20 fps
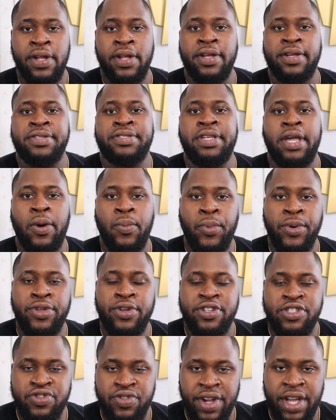is that when
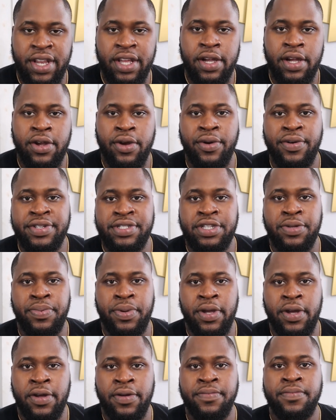you're trading a currency
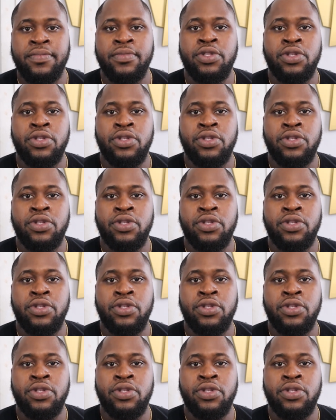pair,